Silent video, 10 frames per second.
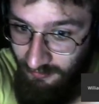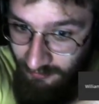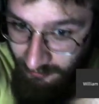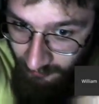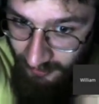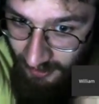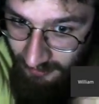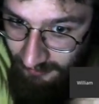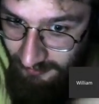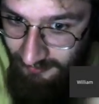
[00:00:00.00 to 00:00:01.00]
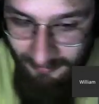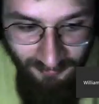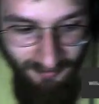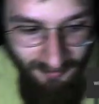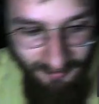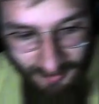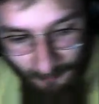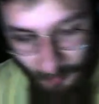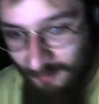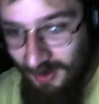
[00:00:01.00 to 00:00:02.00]
It's 2 cents. I
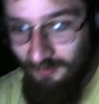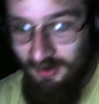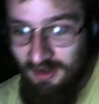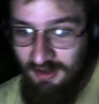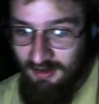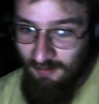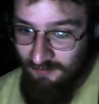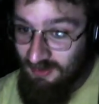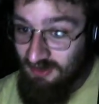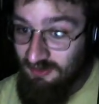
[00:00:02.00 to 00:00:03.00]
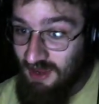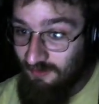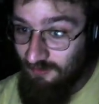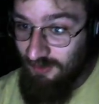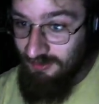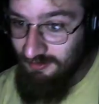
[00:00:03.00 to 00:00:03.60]
point my finger that way.